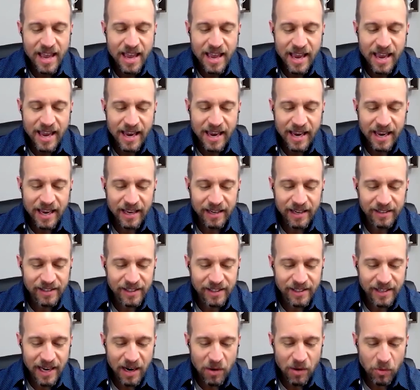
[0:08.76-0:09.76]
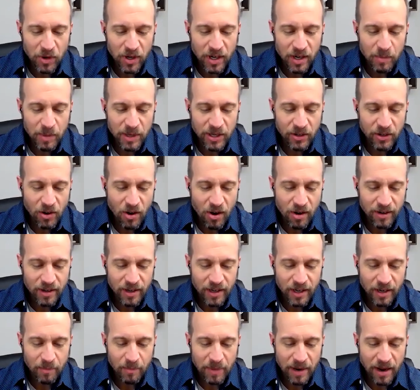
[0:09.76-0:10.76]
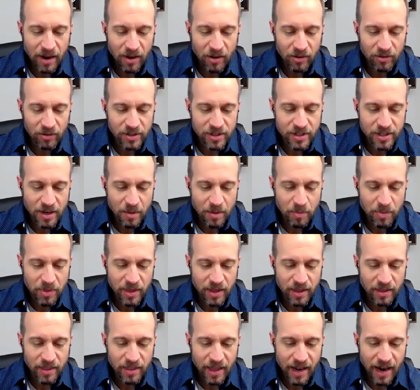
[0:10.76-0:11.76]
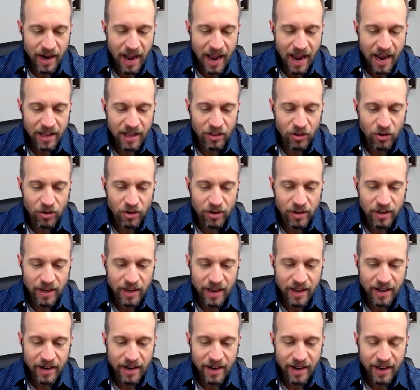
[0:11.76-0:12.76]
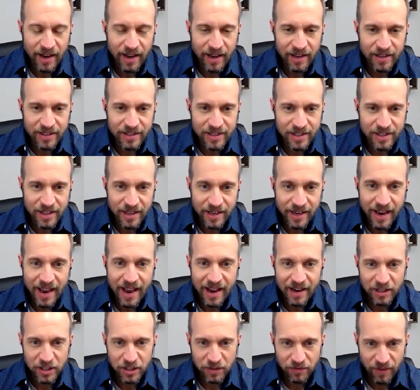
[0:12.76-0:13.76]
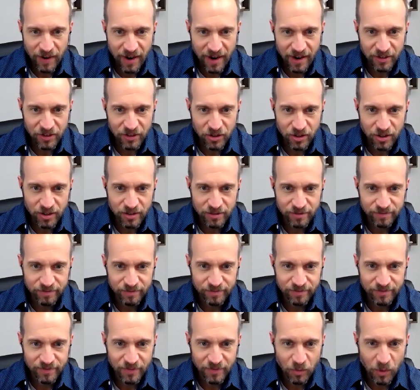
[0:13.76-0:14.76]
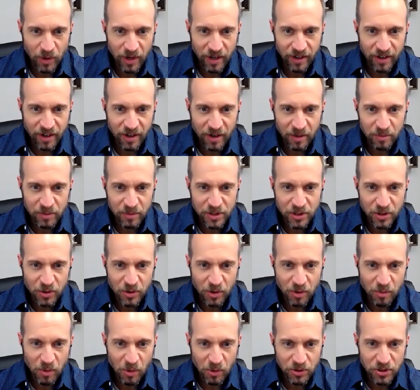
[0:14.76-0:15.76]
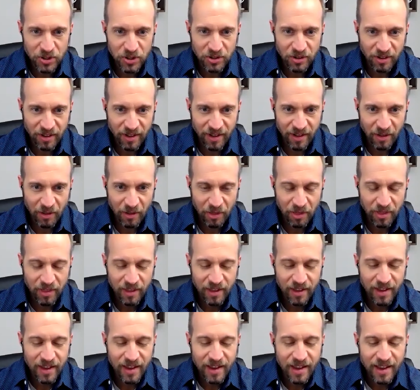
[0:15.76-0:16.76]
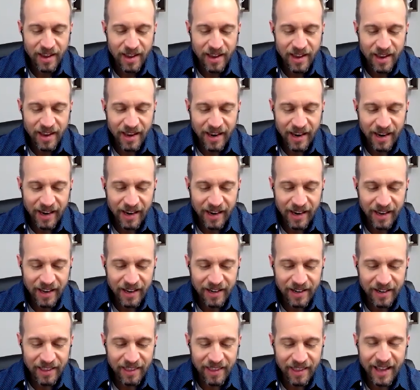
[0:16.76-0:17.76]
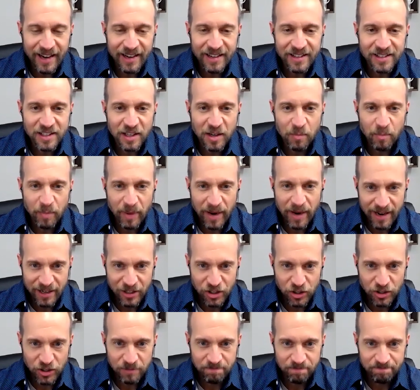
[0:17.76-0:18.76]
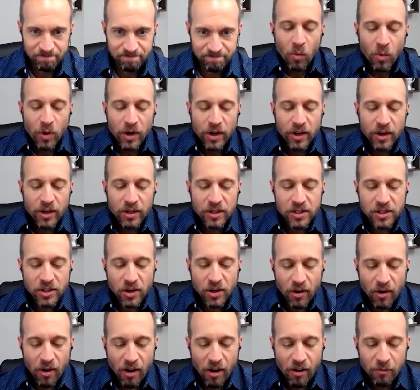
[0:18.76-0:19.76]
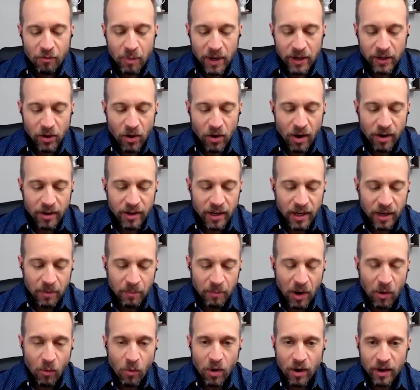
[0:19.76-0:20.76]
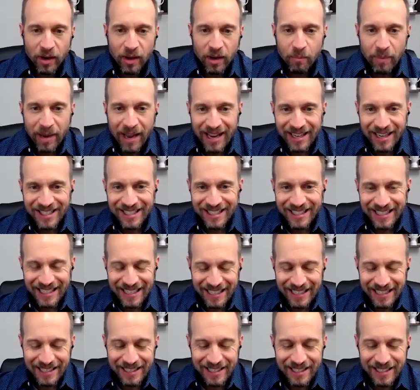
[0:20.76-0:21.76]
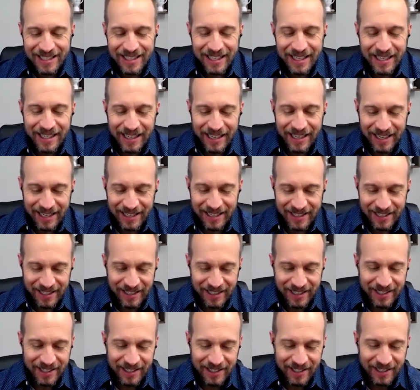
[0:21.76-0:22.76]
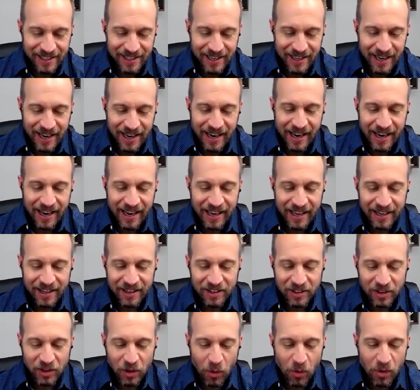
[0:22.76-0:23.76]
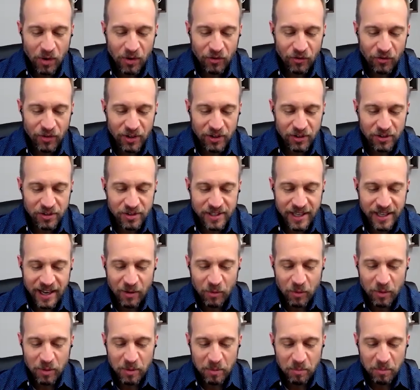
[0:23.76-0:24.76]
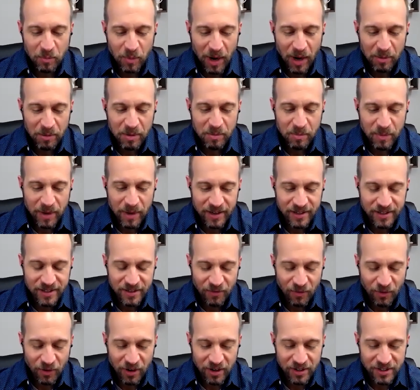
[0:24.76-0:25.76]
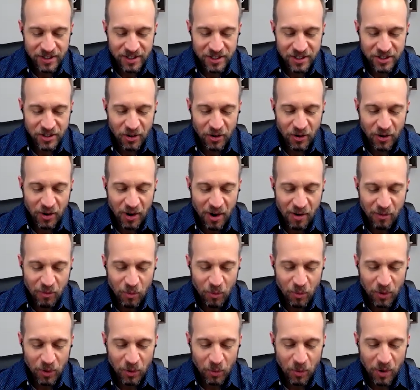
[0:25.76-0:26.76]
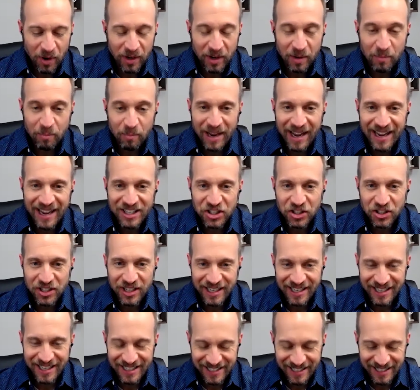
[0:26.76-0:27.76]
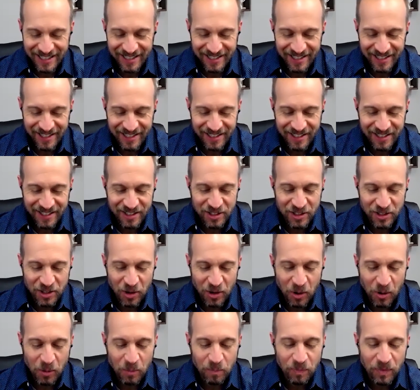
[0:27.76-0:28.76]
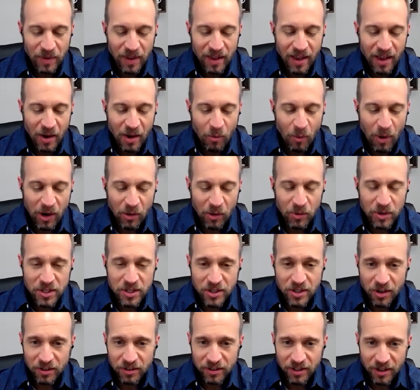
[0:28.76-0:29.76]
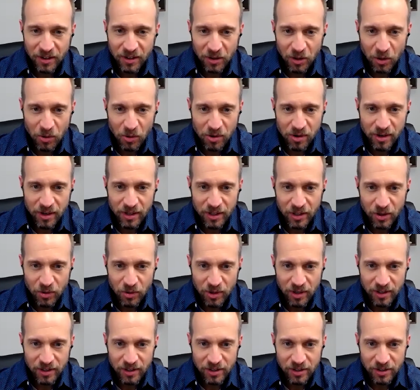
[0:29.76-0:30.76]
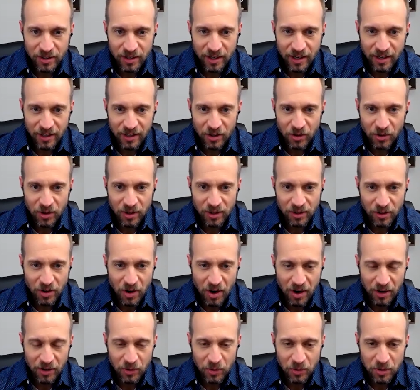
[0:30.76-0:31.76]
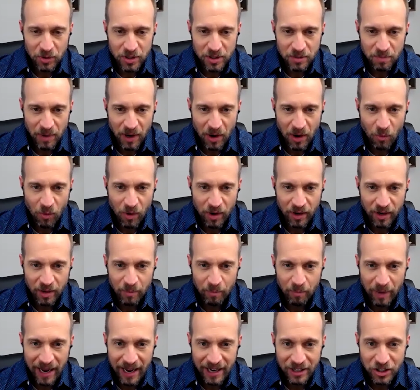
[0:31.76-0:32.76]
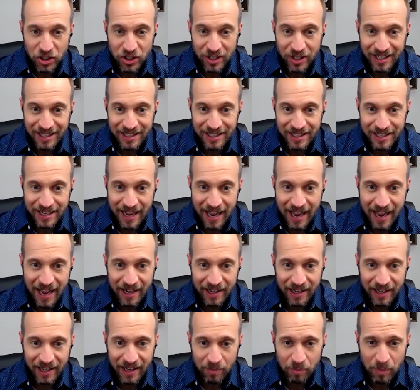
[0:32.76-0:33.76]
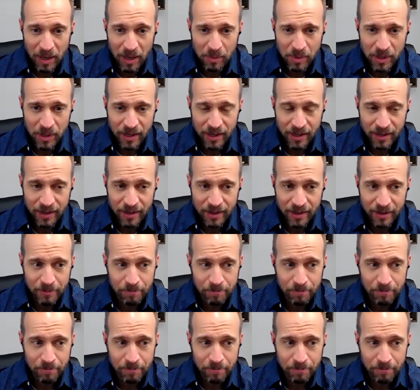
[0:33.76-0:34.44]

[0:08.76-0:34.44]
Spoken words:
And today we're going to be talking about something that I look at as the X factor when it comes to emotional health, and that is compassion. We're going to start off by talking about what compassion is and isn't. And Laura feels that it would be probably best for us to start off with what compassion isn't. So why don't we start there, Laura, and you can talk to us about what compassion is not, and maybe